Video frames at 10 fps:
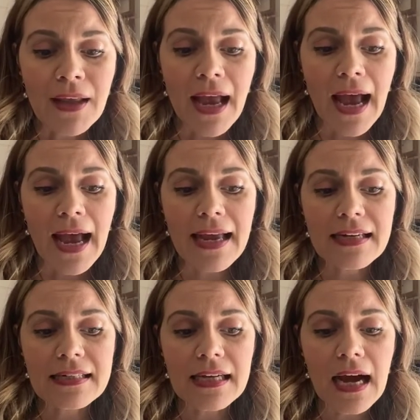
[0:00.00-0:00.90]

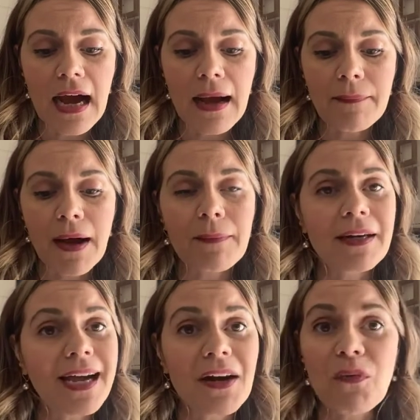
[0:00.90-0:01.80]
And I'm going
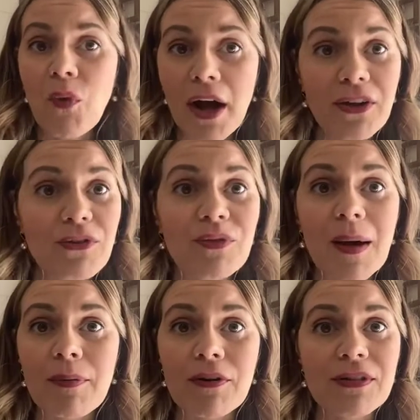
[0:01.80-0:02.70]
to kind of walk you through
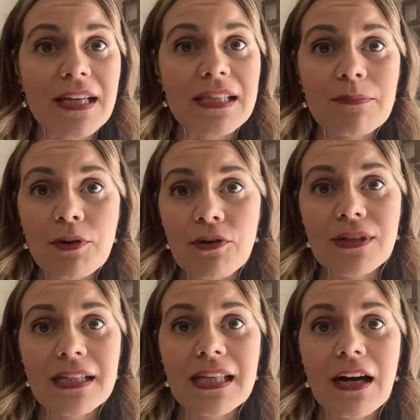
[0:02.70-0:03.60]
that process, the
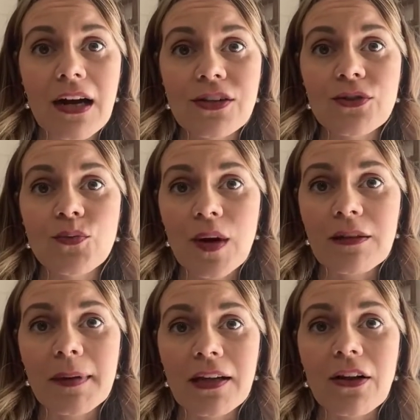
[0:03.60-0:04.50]
process that I do
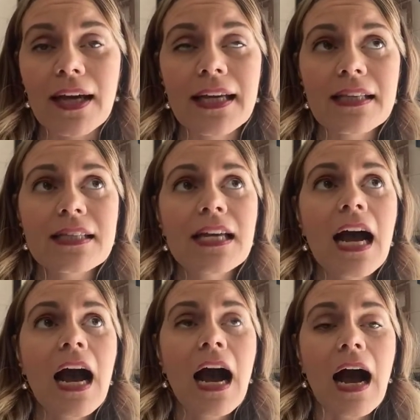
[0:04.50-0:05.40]
with my clients
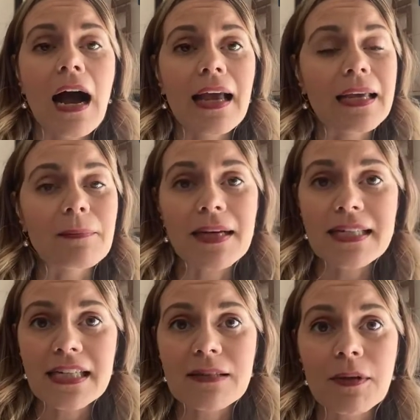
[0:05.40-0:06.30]
in my
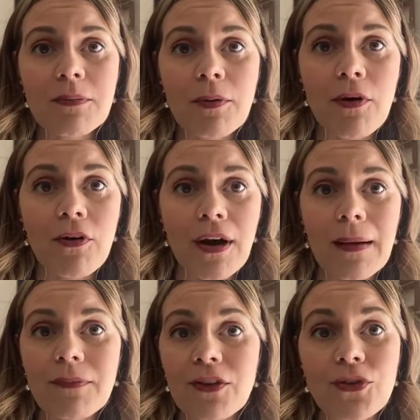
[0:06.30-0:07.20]
6-month
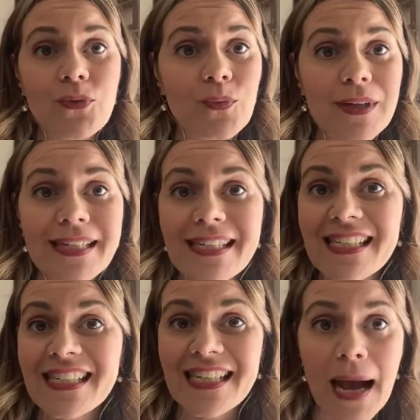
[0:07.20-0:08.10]
program, the
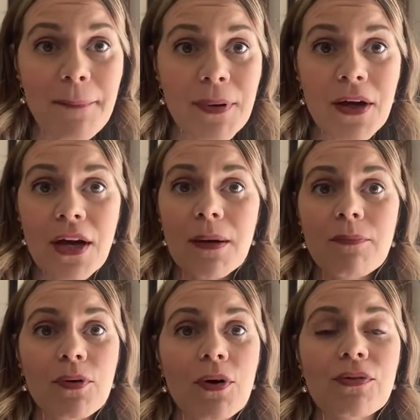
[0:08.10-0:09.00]
3-step
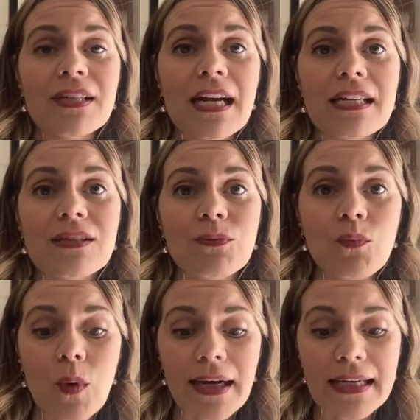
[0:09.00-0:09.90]
process,
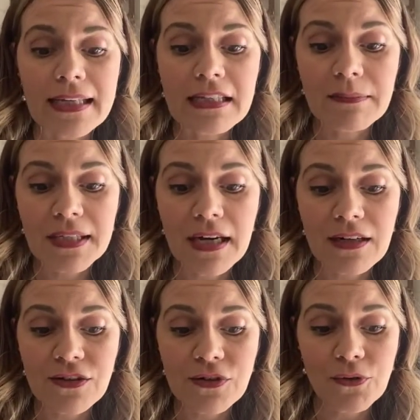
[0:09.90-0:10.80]
what needs to be done
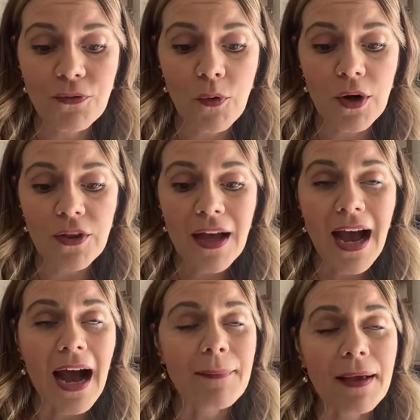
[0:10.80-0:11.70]
and so forth.
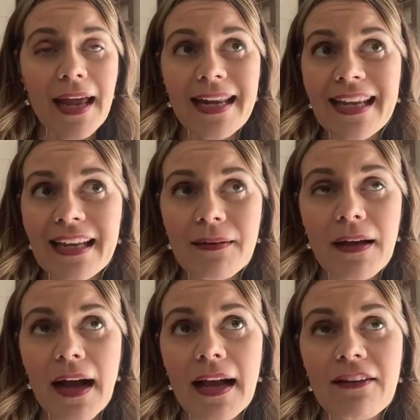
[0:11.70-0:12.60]
I'm kind of
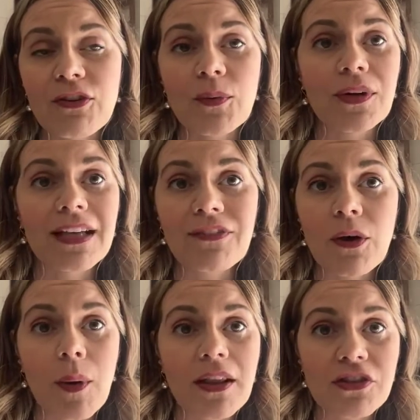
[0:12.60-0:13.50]
if you will, giving
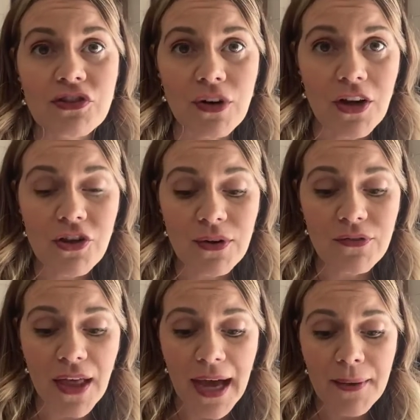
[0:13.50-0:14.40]
away the structure
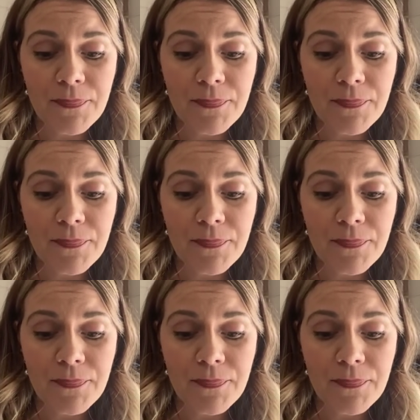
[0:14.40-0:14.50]
of that.